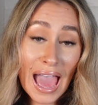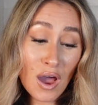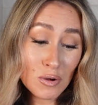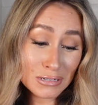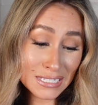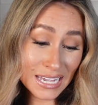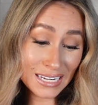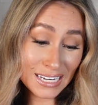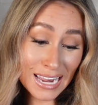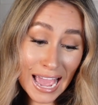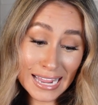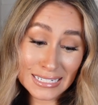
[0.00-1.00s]

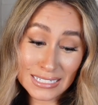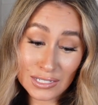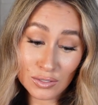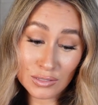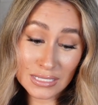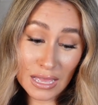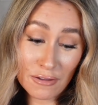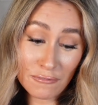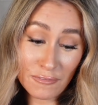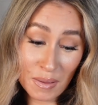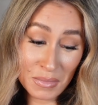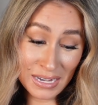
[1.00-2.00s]
outdated ideals of
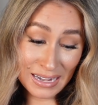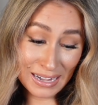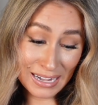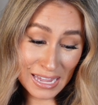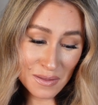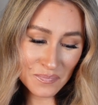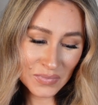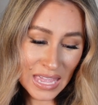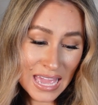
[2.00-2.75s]
femininity,